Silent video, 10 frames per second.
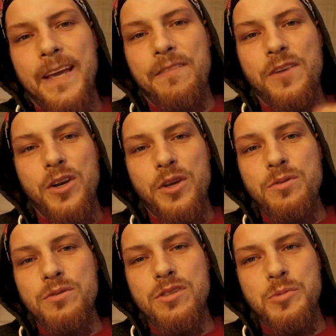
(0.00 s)
If you're
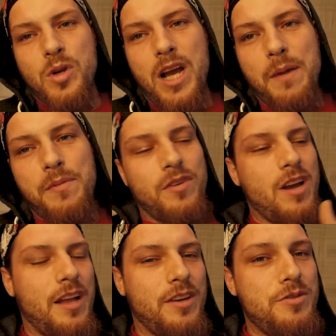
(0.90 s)
new, subscribe. If you're
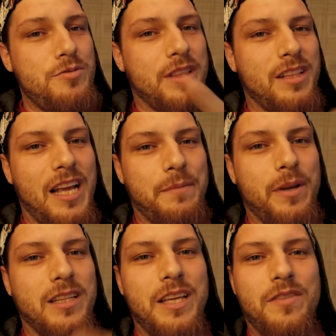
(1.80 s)
not new, hit the like
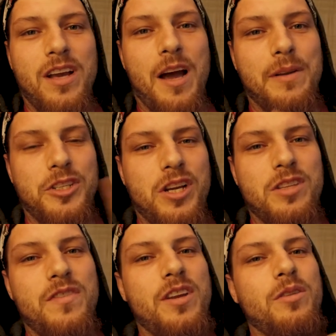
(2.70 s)
button, leave a comment, share
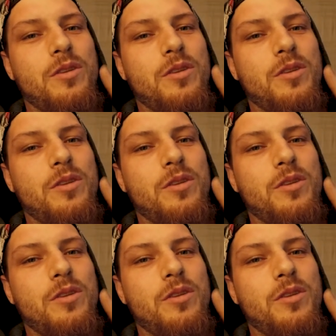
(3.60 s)
this video.